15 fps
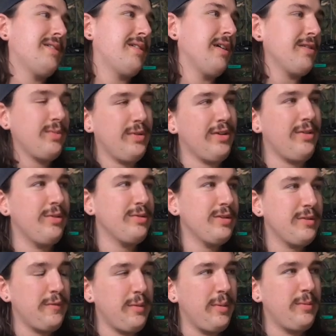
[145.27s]
Custom
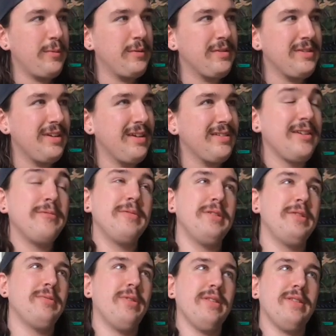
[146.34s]
enclosures for my beauty snakes, I
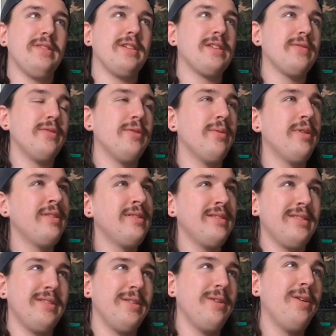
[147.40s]
really want 6-foot ones,
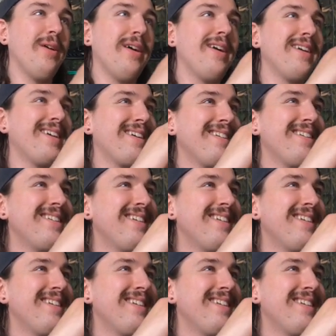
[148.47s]
and they're like